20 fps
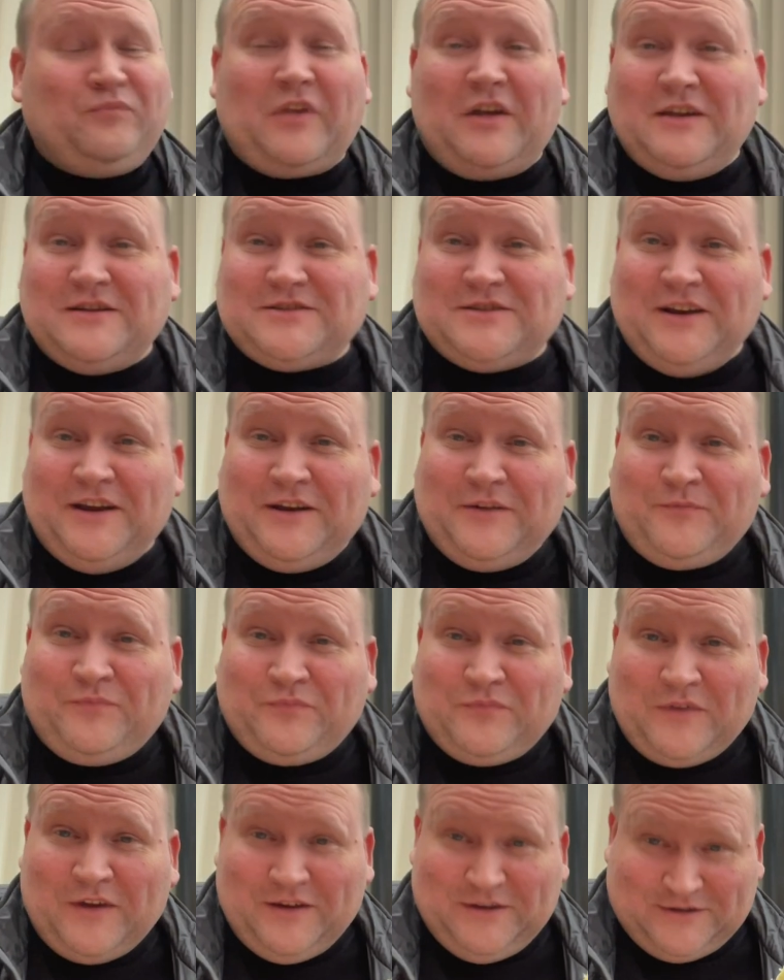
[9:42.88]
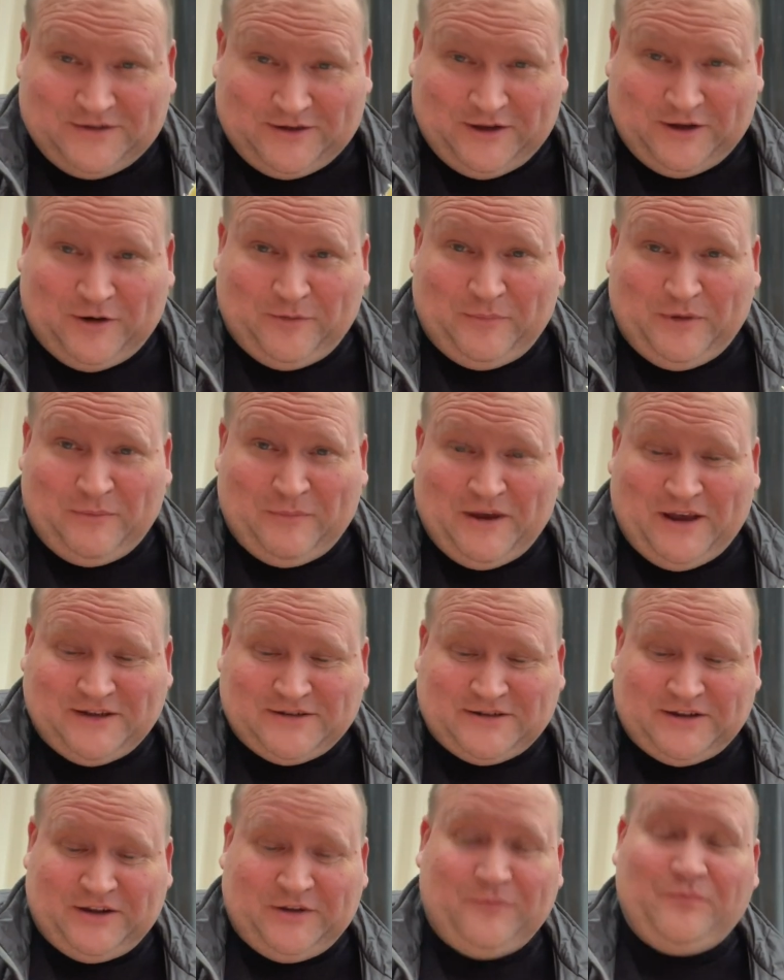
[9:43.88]
This thing is gonna be
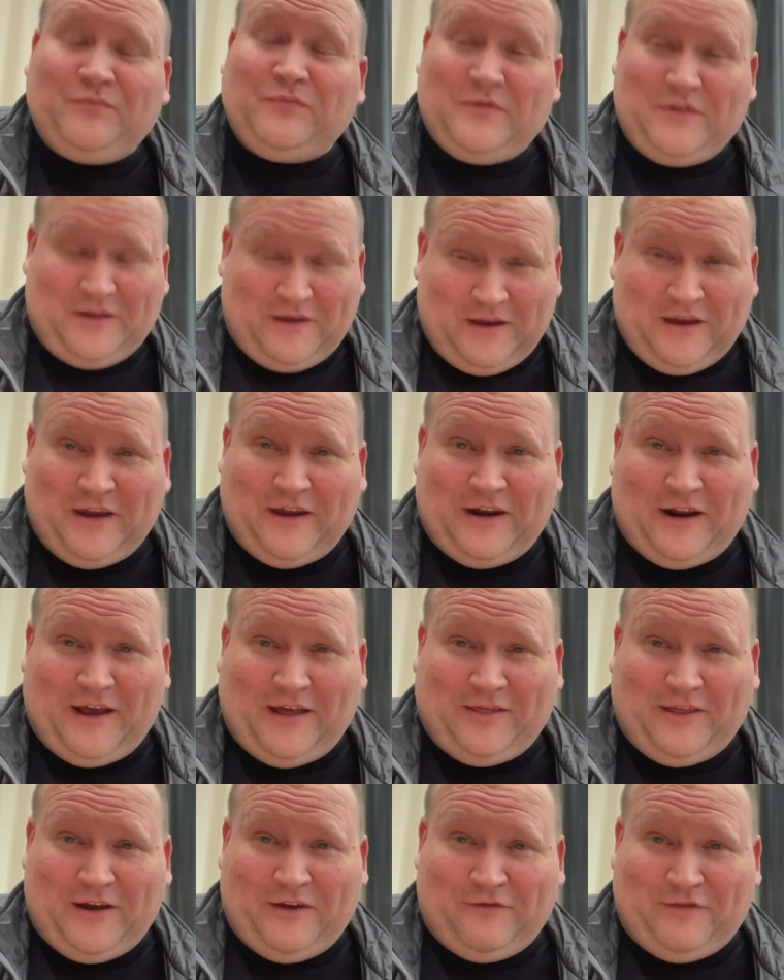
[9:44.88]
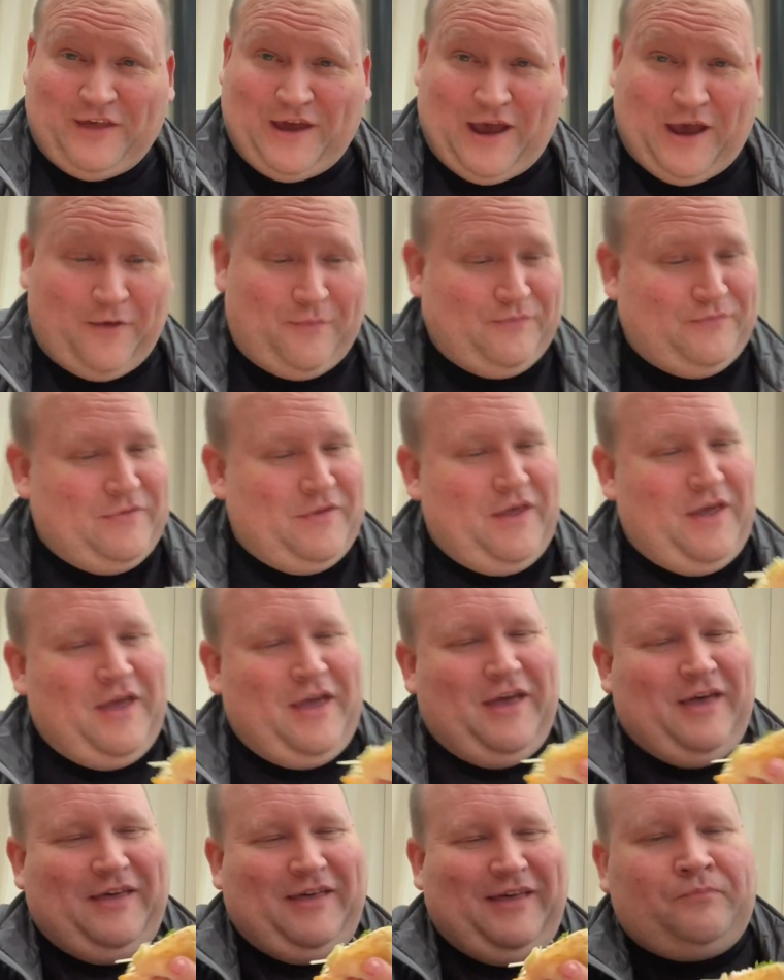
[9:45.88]
messy. And I love that.
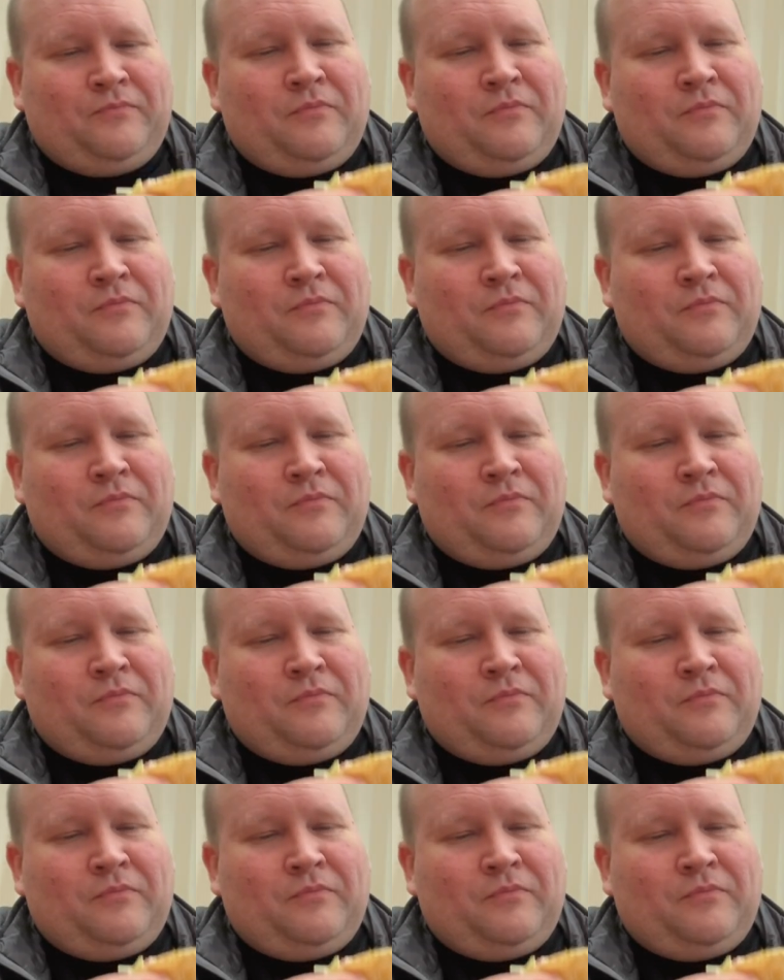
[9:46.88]
Mm.